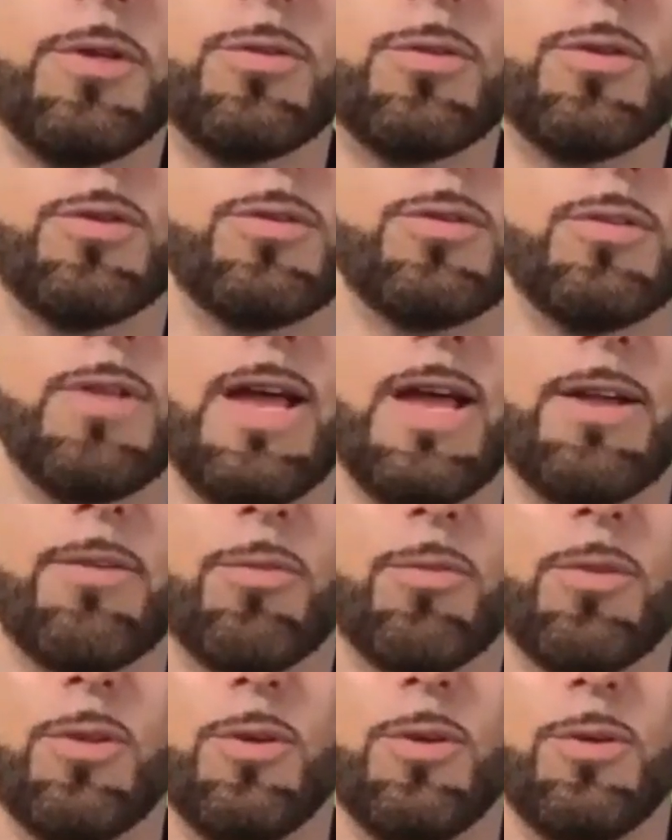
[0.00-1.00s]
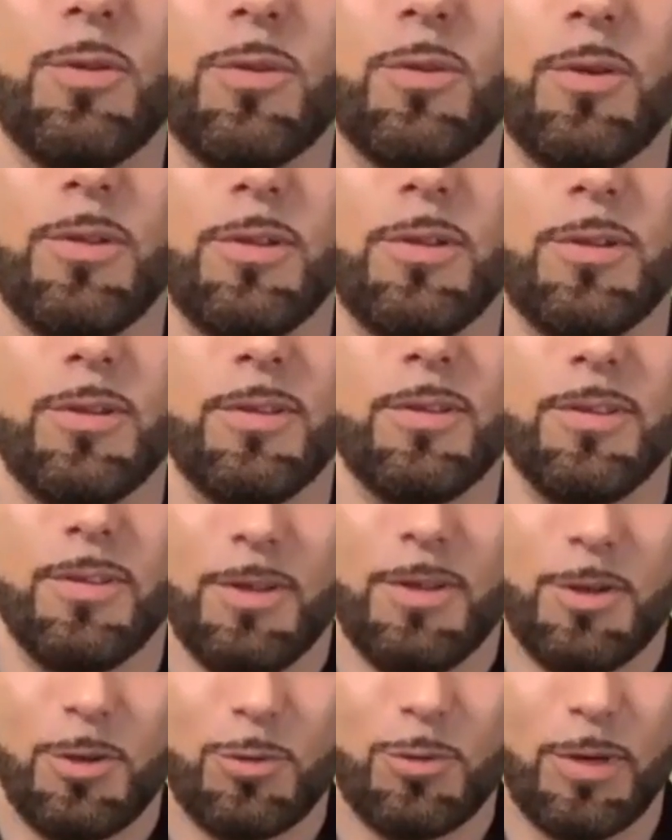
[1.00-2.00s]
looks like for those on the
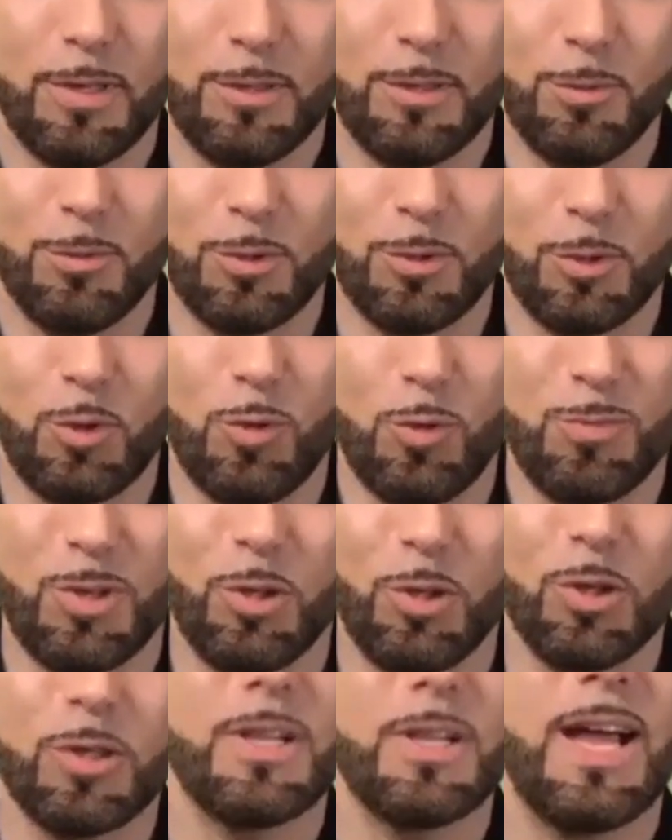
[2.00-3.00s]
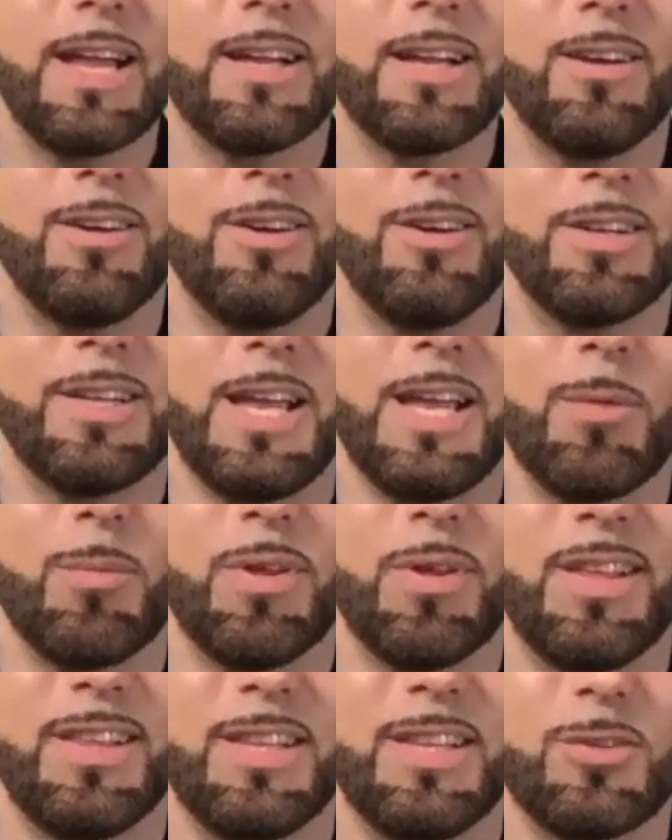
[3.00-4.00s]
translucent cubes. It looked like on camera
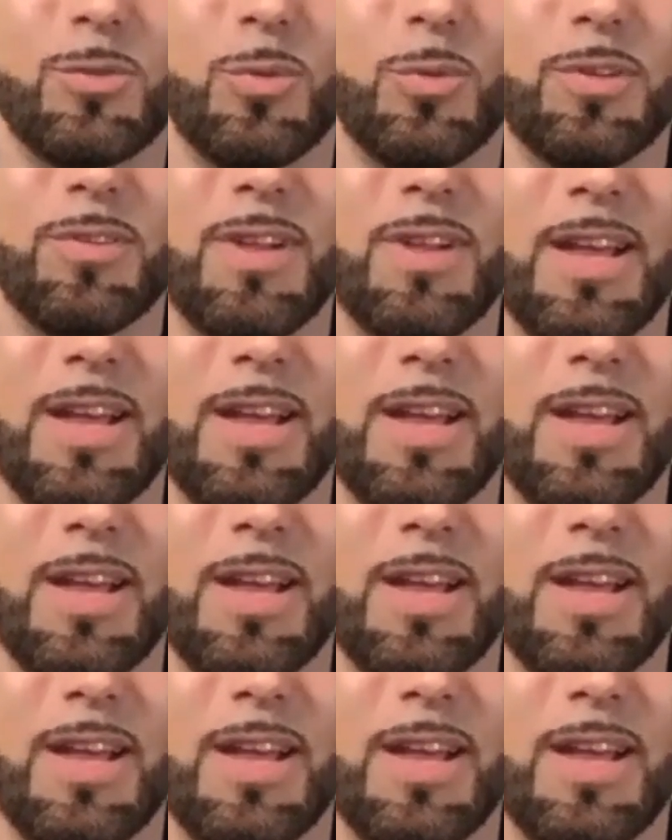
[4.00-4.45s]
that this one's not